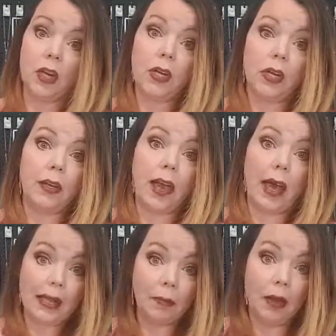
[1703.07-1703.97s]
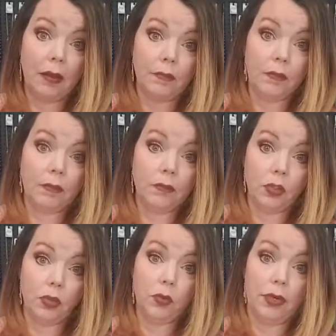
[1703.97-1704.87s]
can I get my
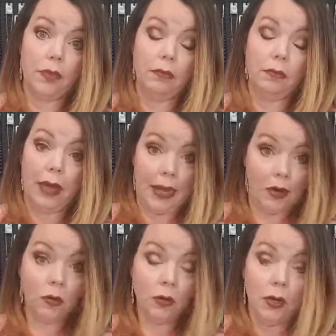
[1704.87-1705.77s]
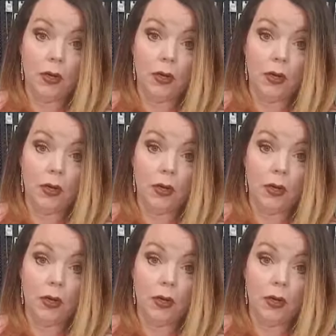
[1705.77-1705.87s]
jewelry now?